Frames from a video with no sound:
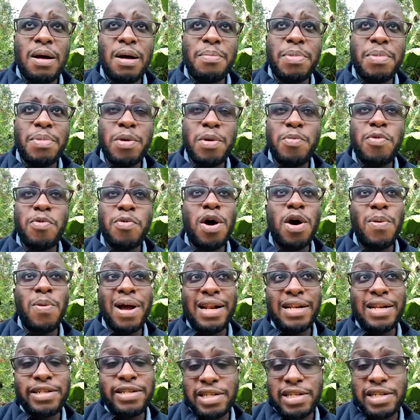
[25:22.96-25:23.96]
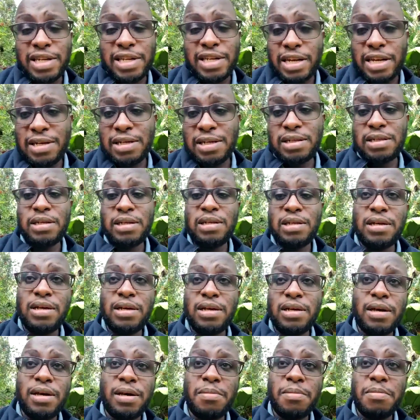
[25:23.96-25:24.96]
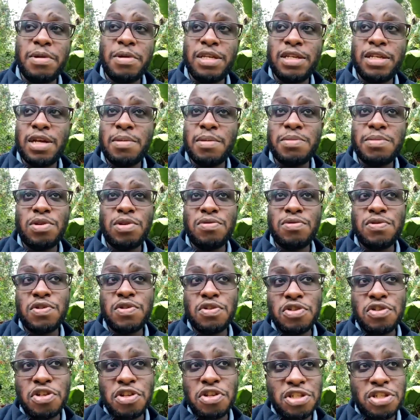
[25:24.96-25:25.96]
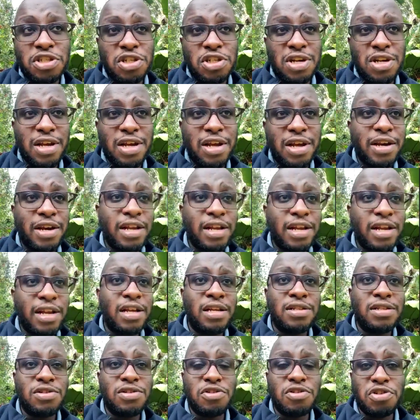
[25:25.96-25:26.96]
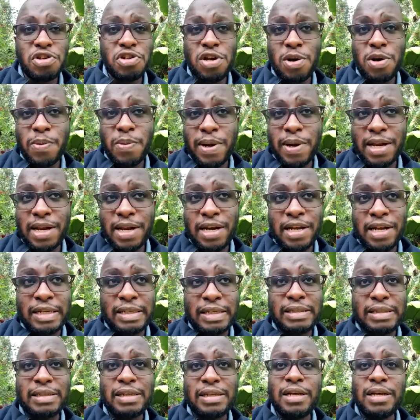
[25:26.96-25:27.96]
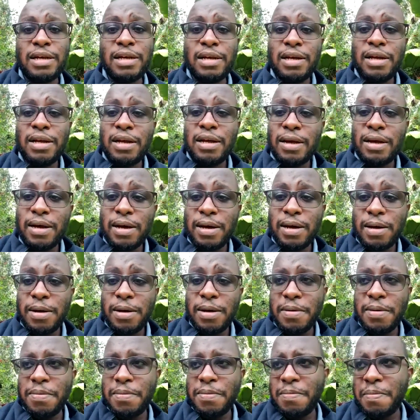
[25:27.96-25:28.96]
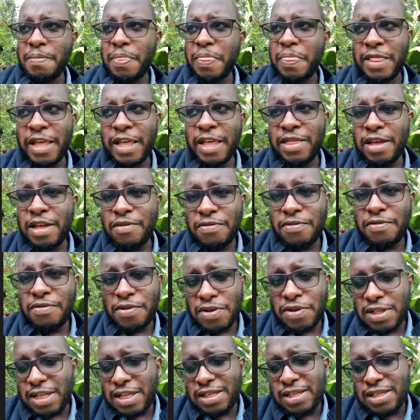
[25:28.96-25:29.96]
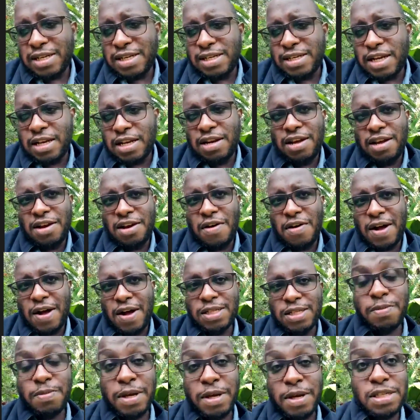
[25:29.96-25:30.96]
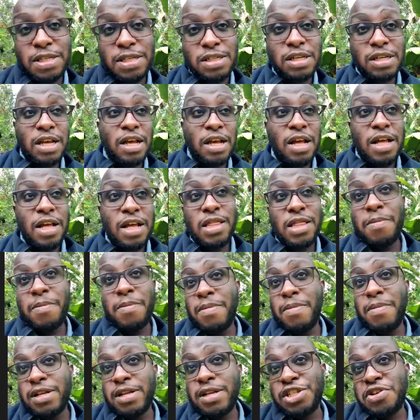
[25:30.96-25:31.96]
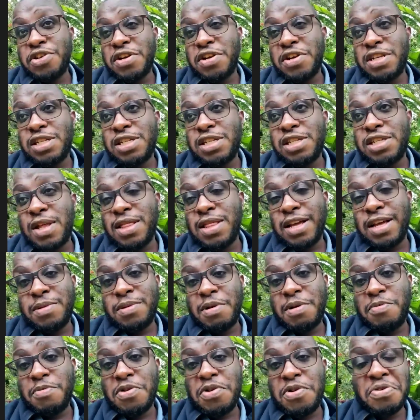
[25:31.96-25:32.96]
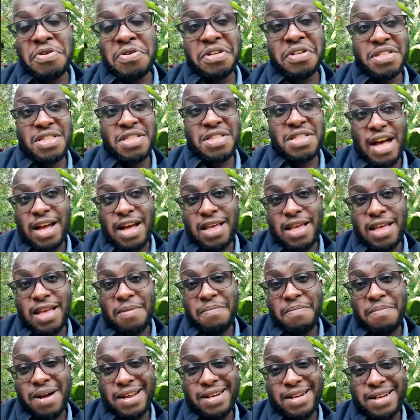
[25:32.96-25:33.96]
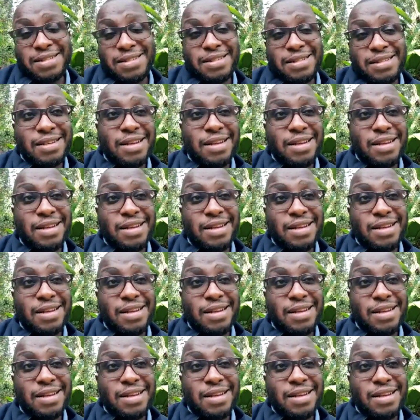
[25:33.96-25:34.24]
people are well trained in terms of social engineering, social awareness. Then, of course, there's a technical aspect. The majority one that people know is the hacking part,